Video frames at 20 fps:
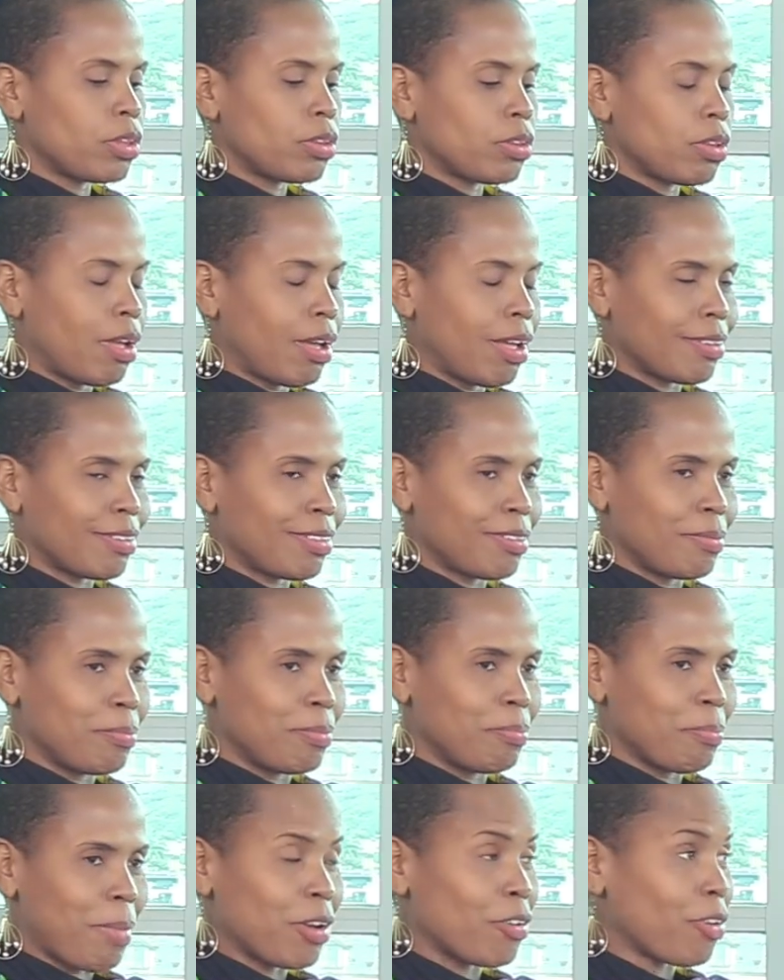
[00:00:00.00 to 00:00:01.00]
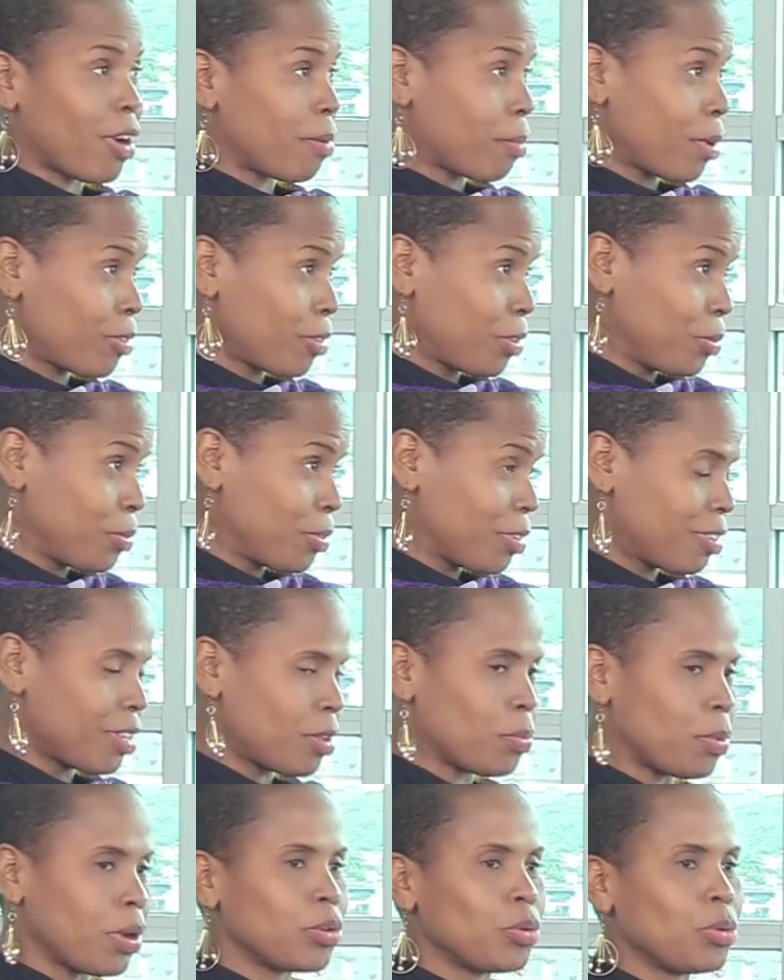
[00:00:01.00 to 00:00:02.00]
as my grandmother used to
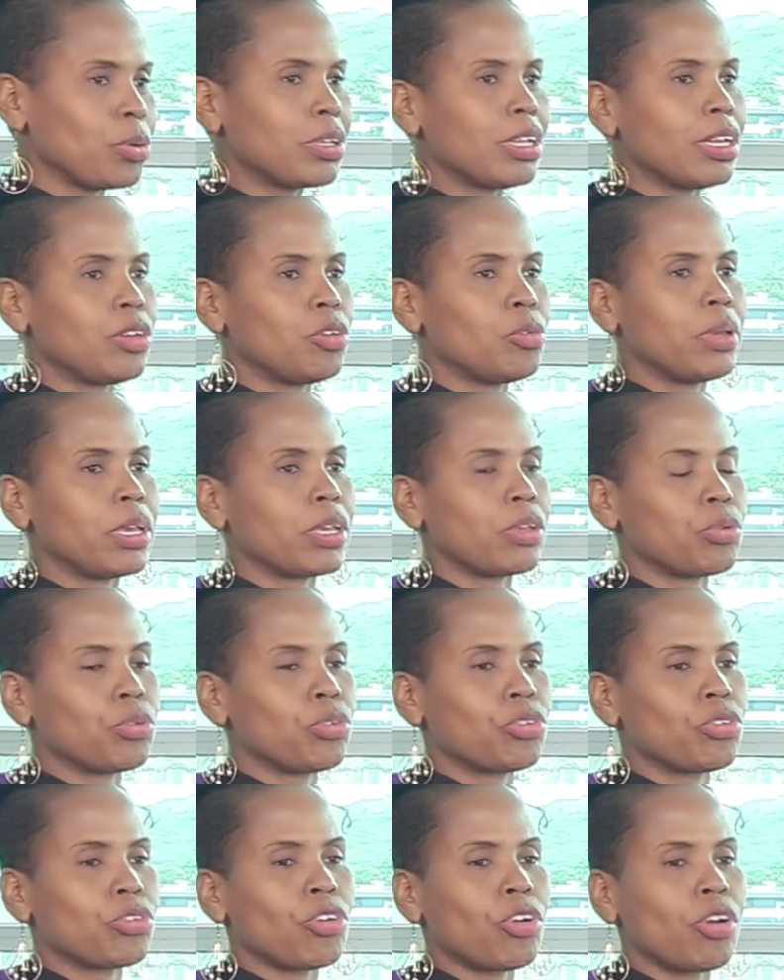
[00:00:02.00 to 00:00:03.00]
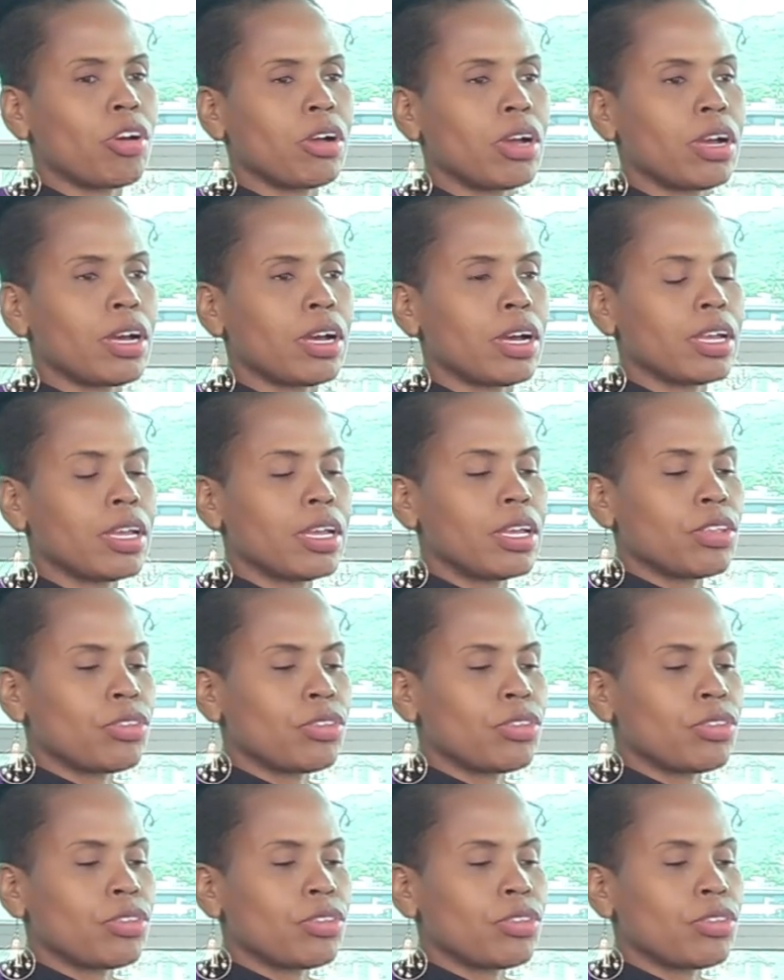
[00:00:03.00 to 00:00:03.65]
say, what don't kill you make you stronger.